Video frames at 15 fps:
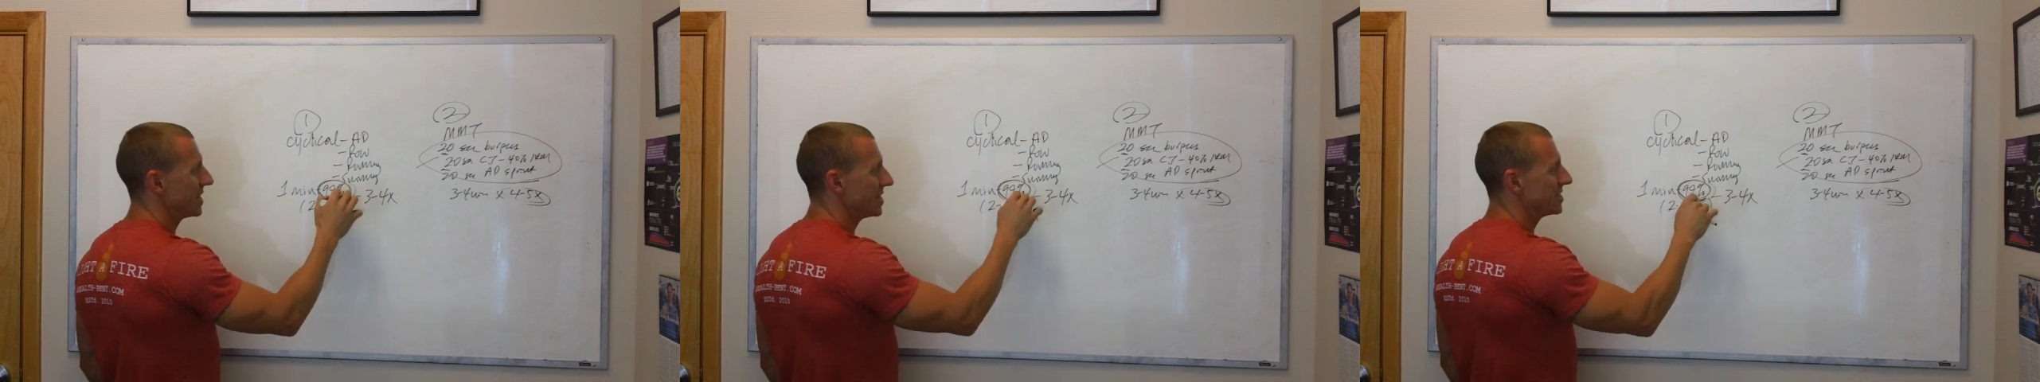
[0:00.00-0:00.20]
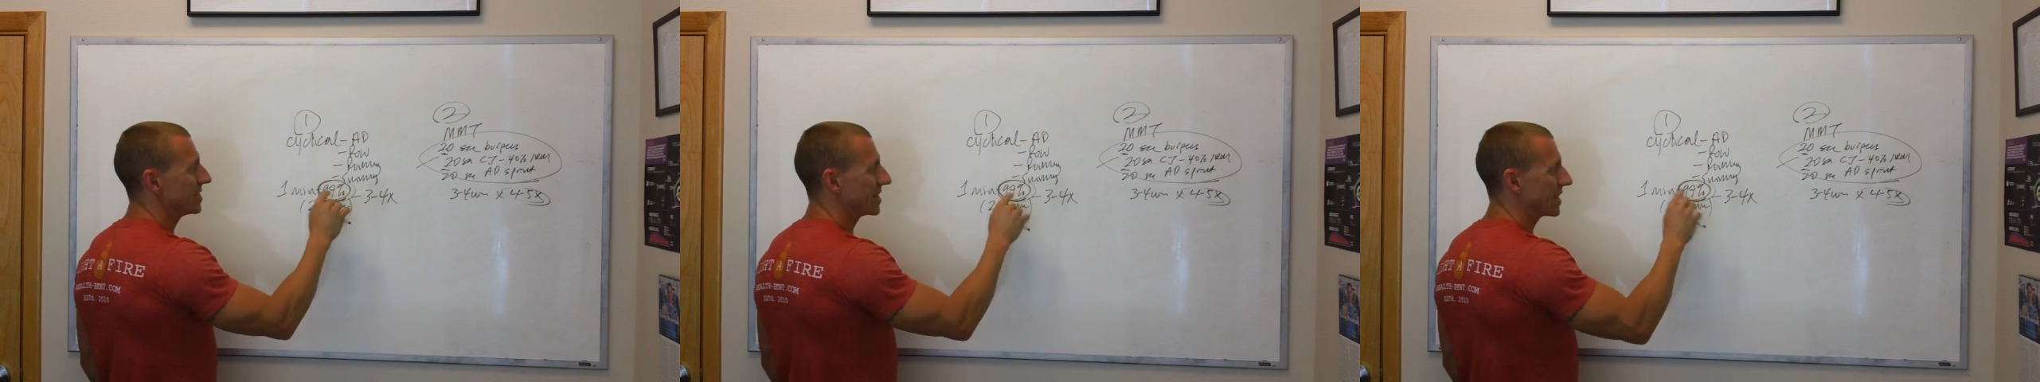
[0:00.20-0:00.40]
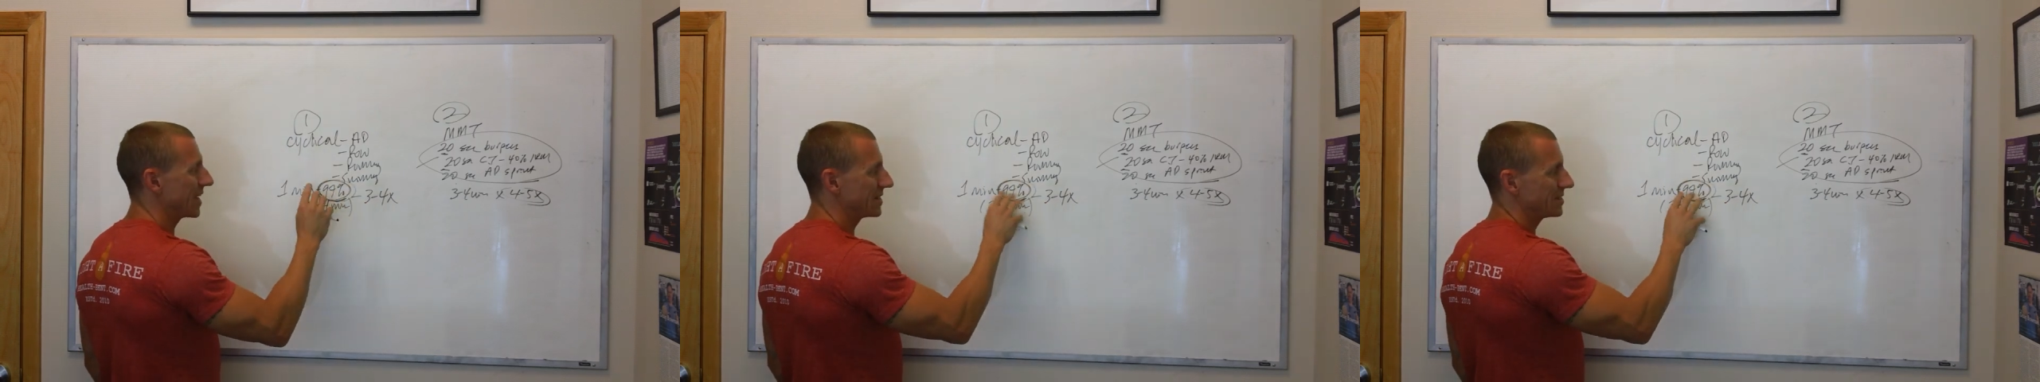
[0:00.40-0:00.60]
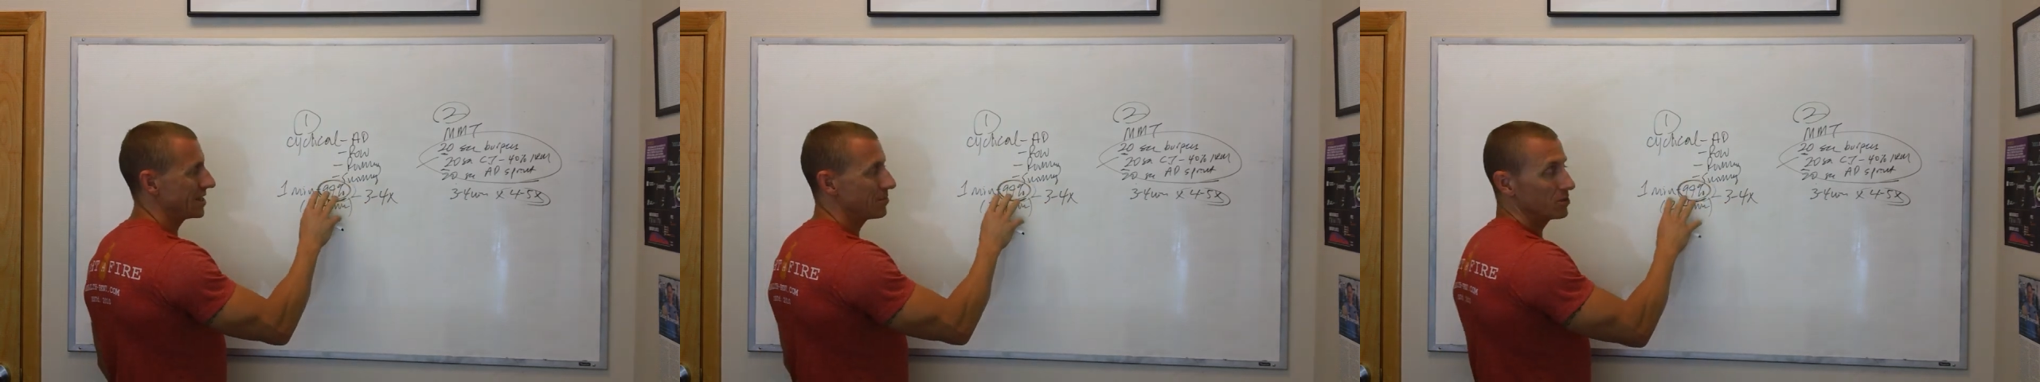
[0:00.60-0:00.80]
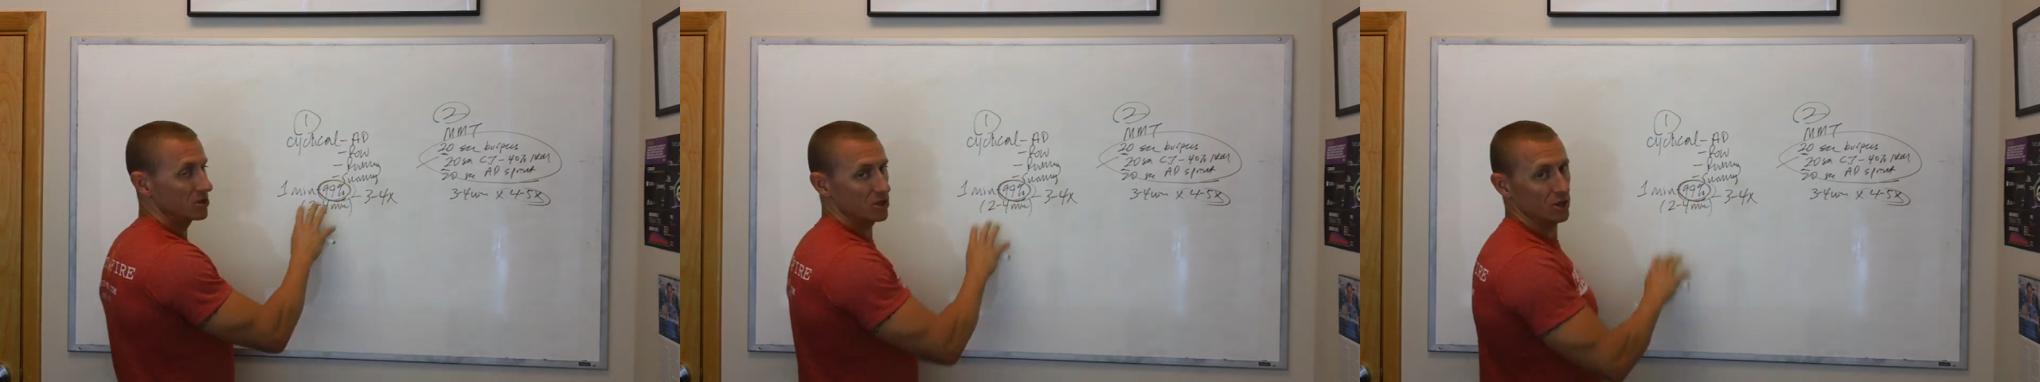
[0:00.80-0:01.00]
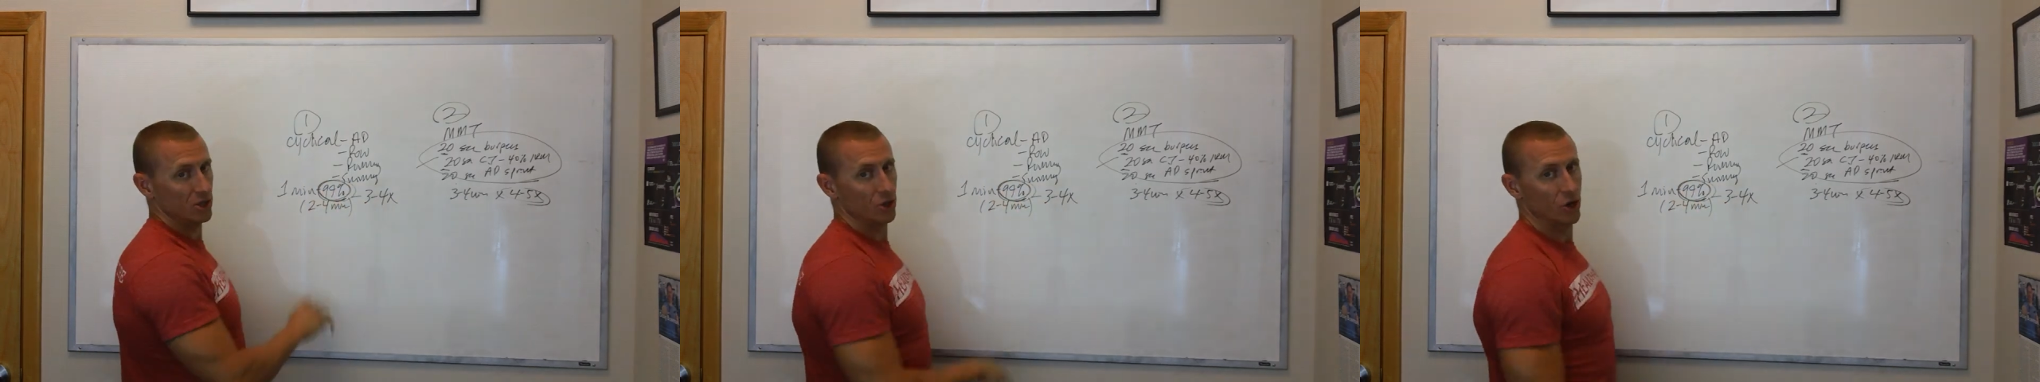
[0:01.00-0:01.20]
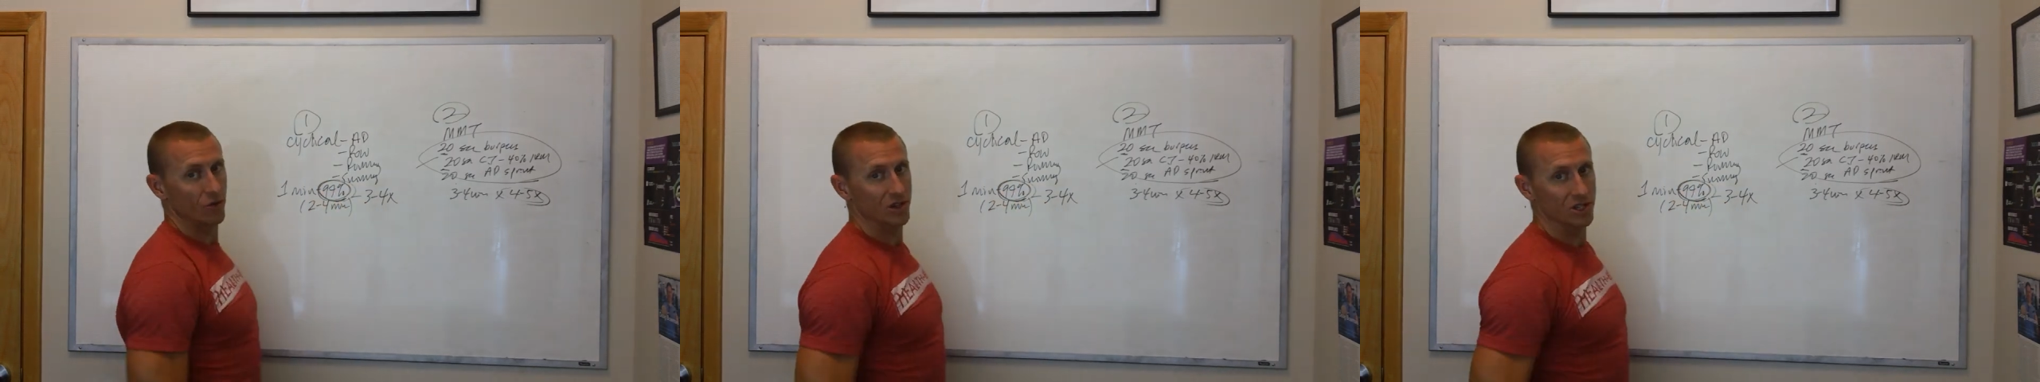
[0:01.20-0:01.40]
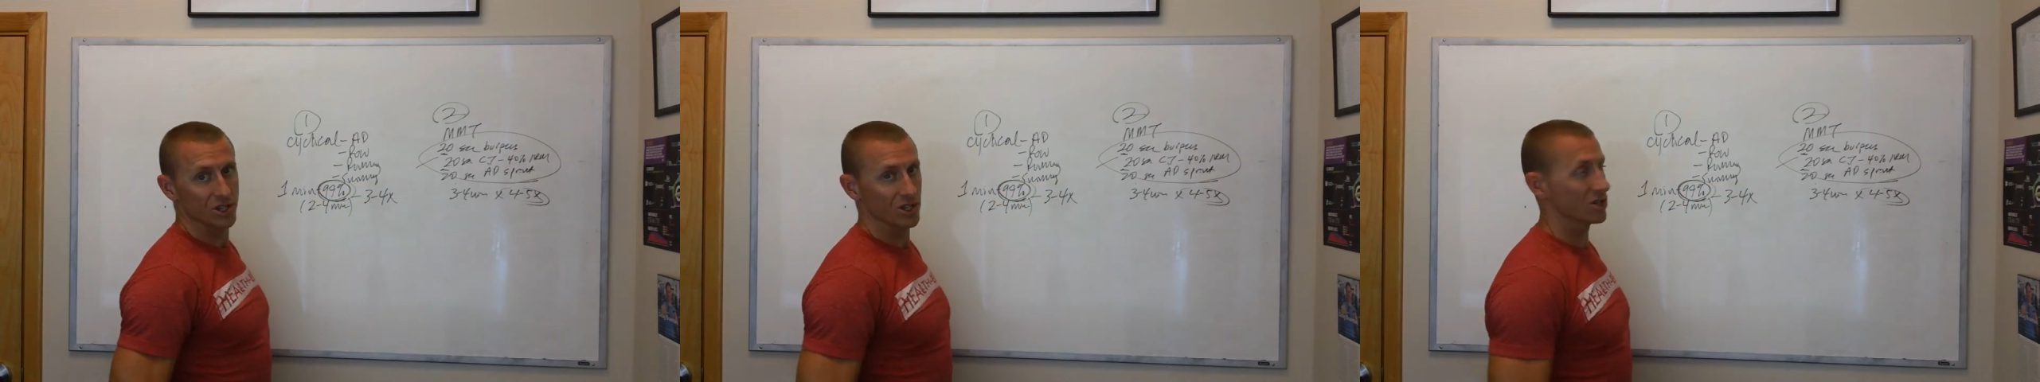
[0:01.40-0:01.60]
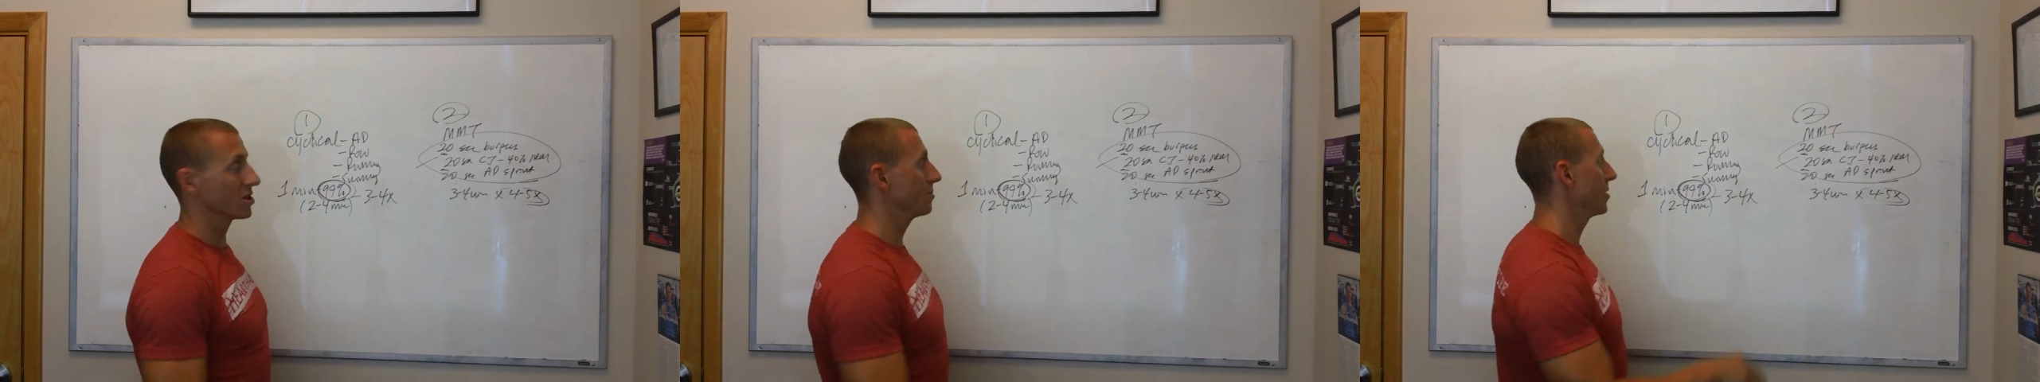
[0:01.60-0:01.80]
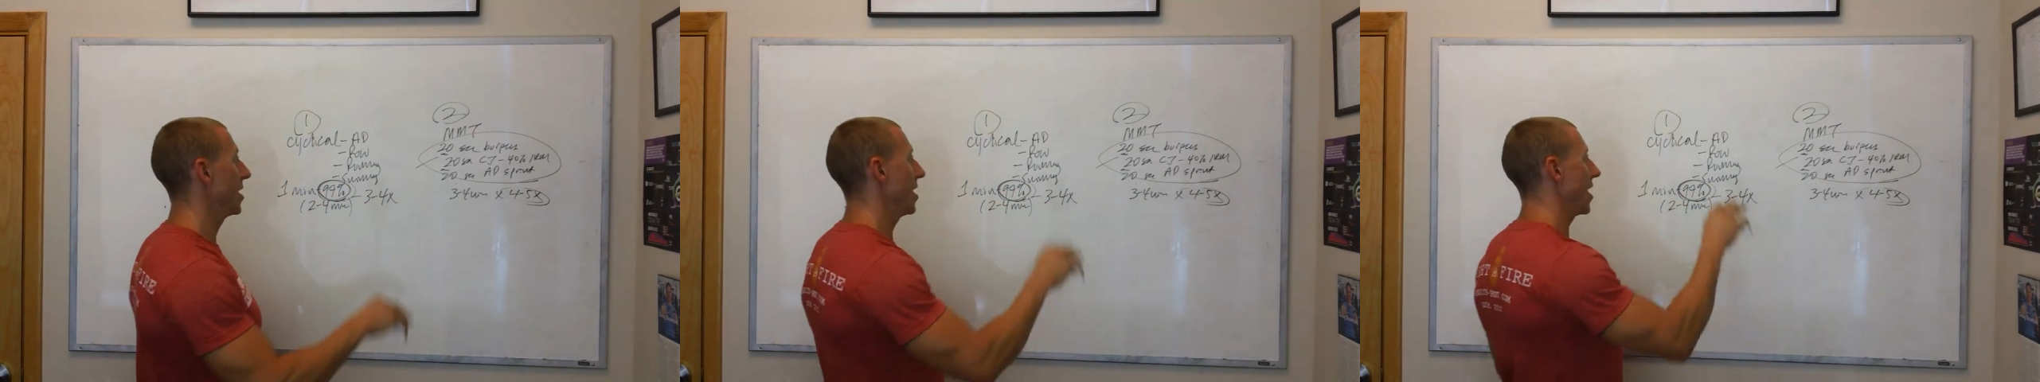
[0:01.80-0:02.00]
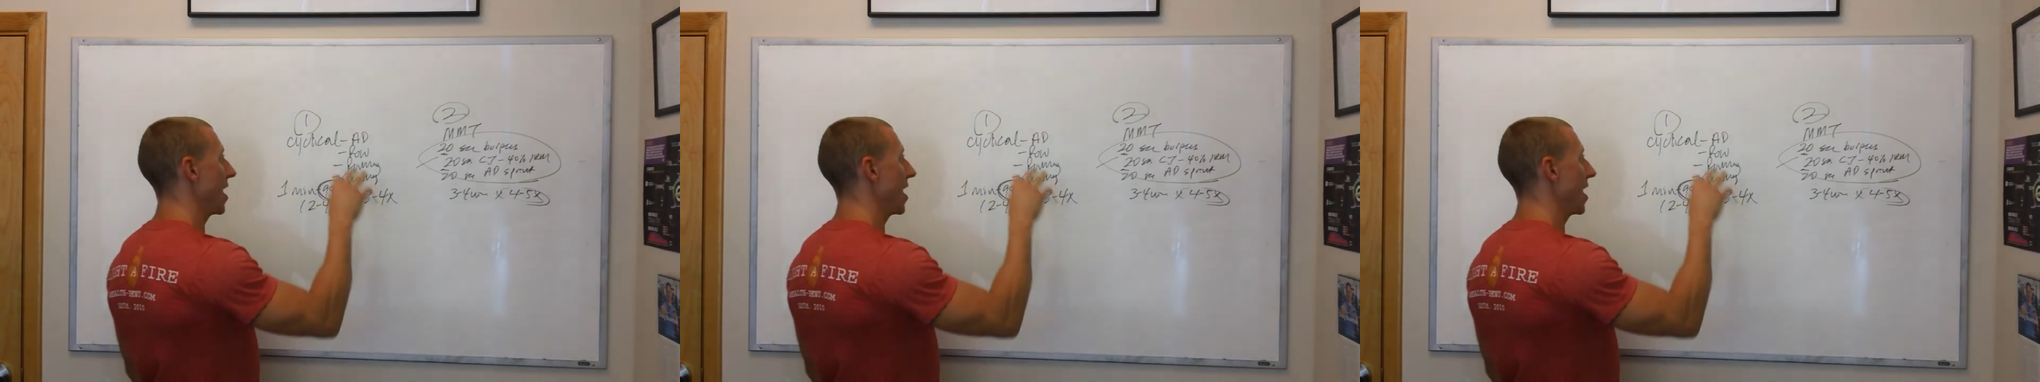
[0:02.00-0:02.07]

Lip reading: easy to get deep into the nervous system